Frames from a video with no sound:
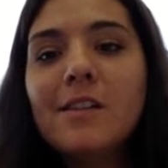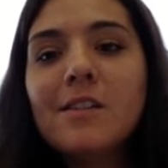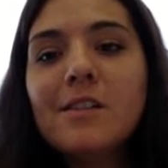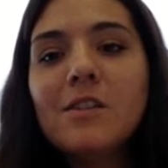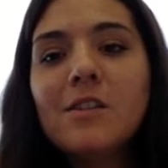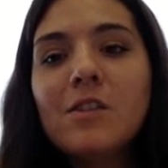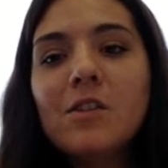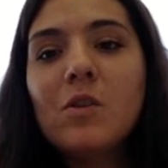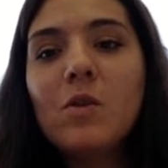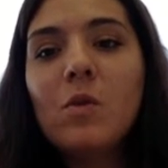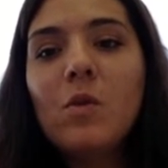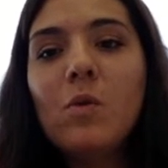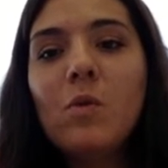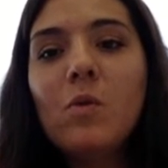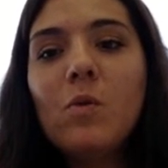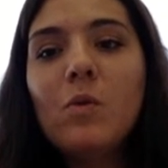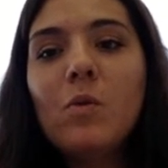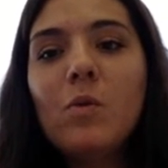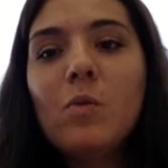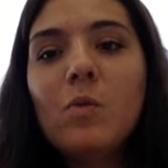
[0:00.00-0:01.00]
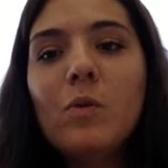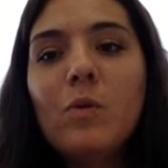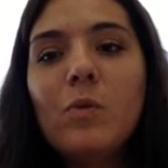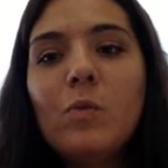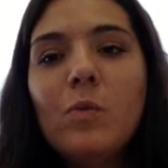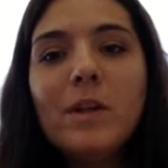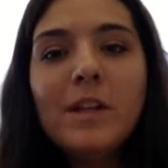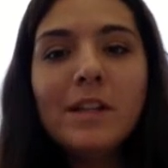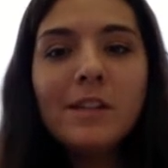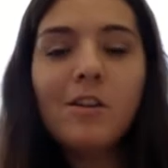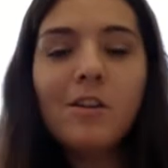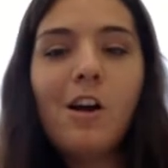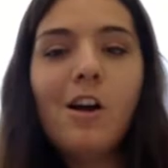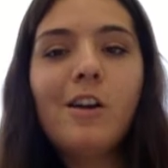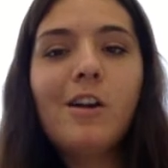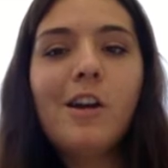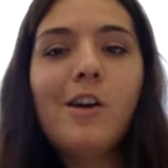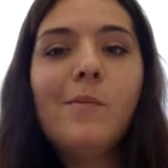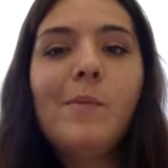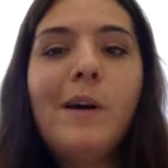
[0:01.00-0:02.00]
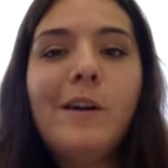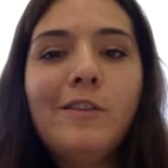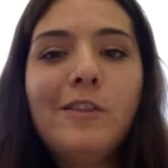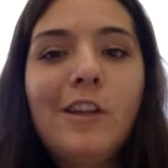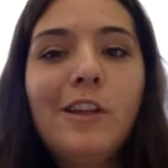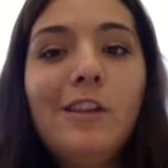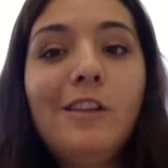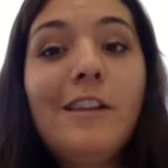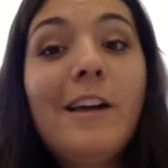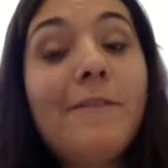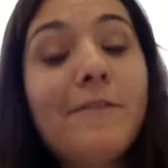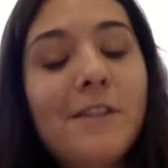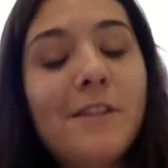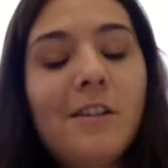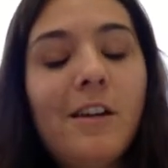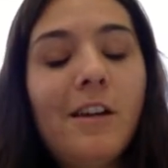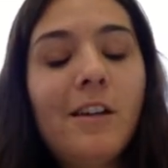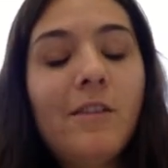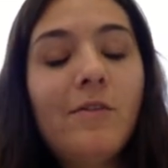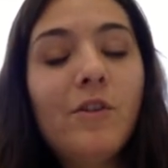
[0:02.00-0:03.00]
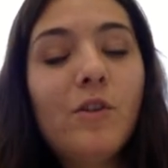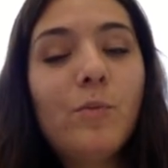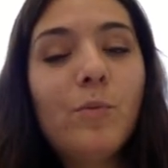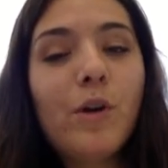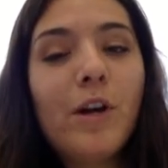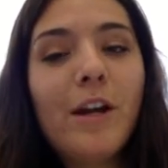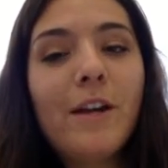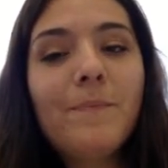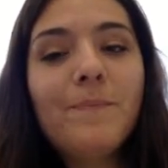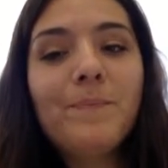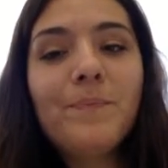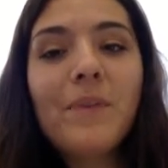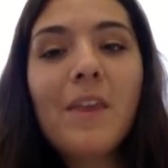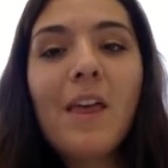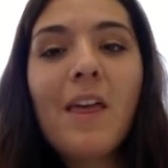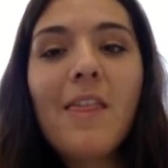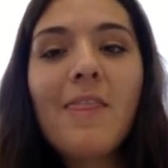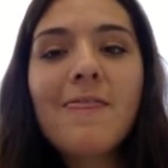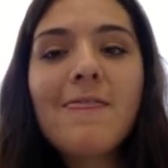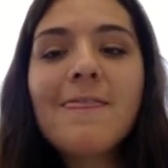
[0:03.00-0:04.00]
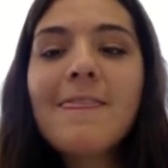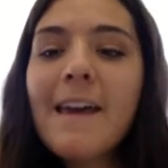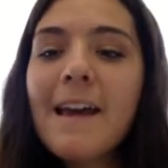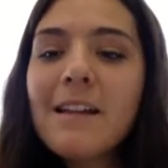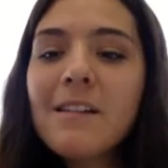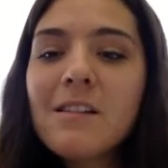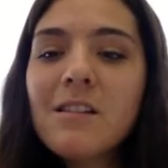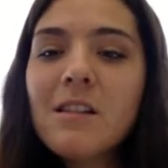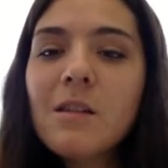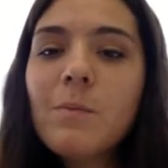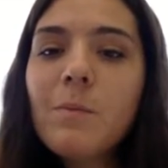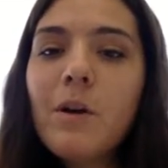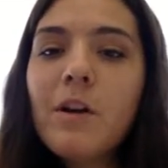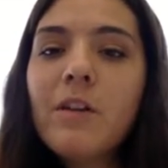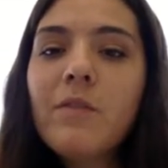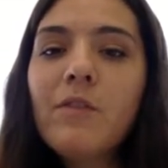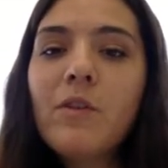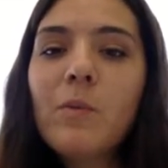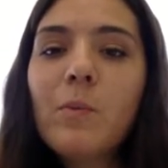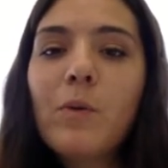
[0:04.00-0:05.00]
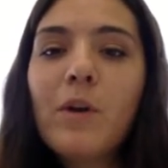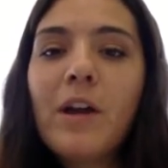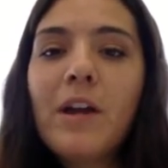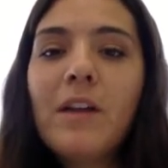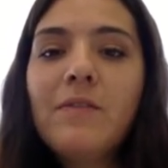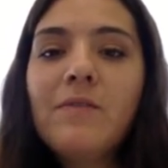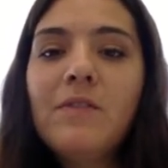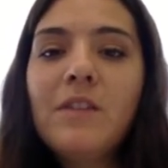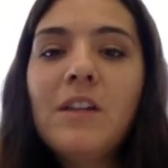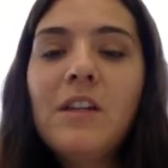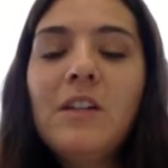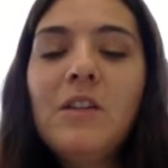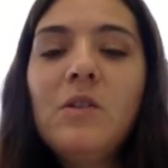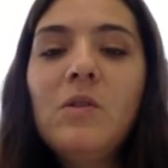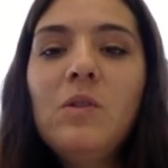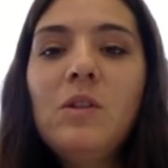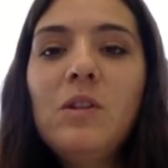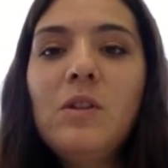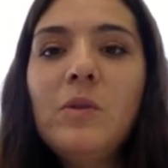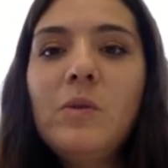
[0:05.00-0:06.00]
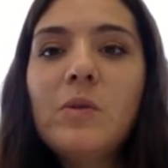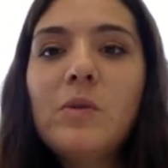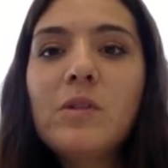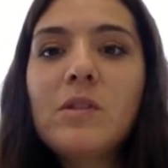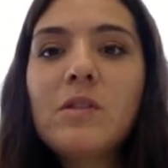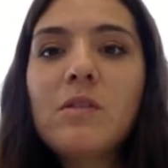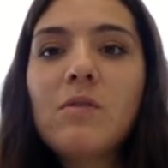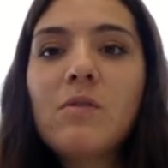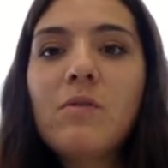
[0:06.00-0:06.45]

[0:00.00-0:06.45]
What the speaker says: So when we talk about the left side of your brain, that's the part of your brain that you use